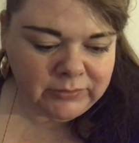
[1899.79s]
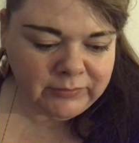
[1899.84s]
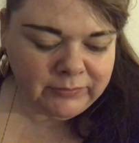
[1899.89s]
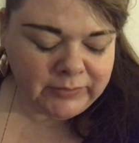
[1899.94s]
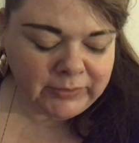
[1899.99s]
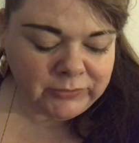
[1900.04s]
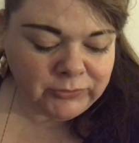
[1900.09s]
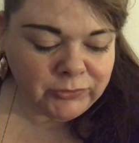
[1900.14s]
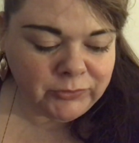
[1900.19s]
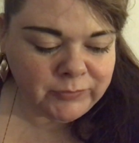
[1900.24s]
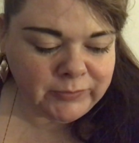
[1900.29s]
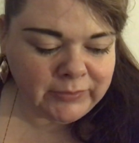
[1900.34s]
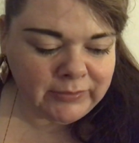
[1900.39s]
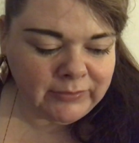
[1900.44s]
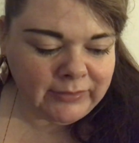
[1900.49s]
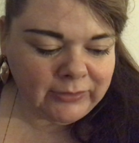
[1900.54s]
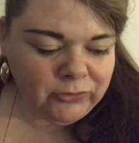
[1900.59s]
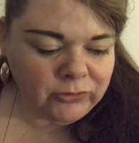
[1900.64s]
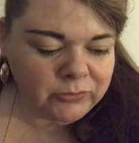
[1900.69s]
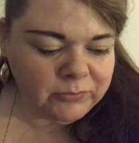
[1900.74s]
It does feel
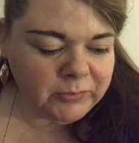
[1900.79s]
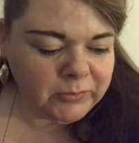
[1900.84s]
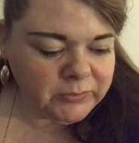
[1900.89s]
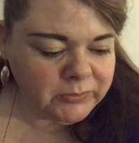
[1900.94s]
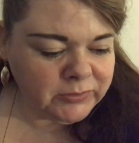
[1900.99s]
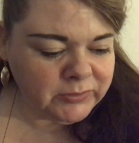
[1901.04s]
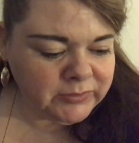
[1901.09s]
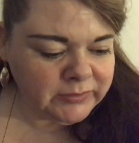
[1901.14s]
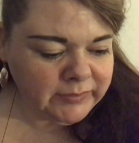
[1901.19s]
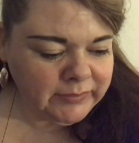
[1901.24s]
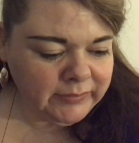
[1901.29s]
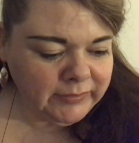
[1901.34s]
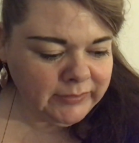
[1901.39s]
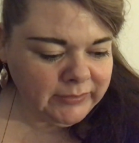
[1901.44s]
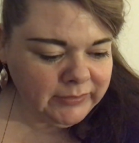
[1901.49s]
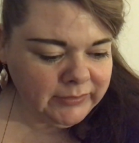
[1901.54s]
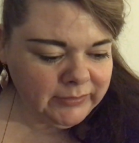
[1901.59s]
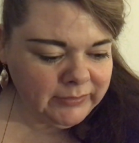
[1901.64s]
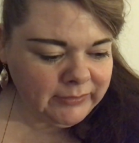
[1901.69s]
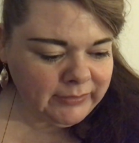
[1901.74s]
like almost
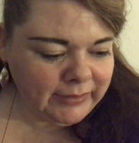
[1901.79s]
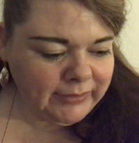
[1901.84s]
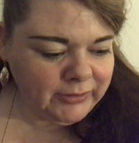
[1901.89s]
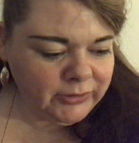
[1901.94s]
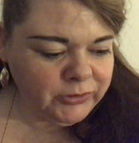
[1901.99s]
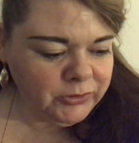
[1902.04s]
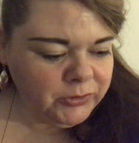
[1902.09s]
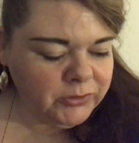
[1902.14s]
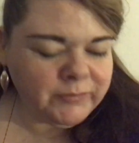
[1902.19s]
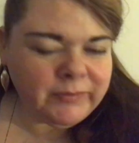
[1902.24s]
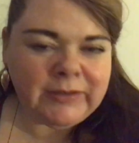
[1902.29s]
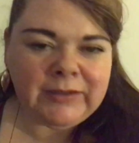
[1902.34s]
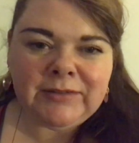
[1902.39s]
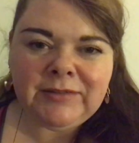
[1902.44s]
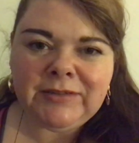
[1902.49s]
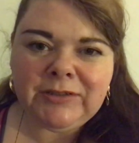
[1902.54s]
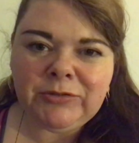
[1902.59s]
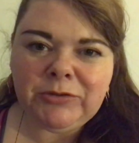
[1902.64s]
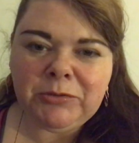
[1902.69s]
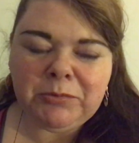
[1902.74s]
like a
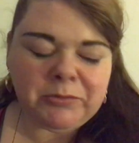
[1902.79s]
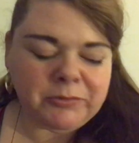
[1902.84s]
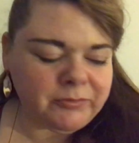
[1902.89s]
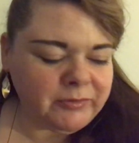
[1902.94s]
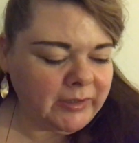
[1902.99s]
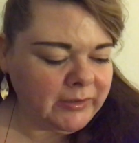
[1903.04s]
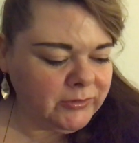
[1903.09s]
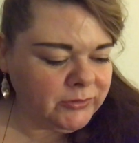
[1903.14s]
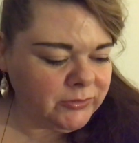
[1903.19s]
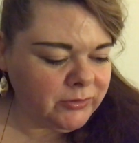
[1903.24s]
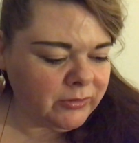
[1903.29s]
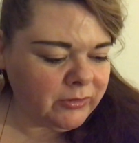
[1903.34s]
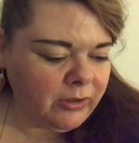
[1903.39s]
university group of friends or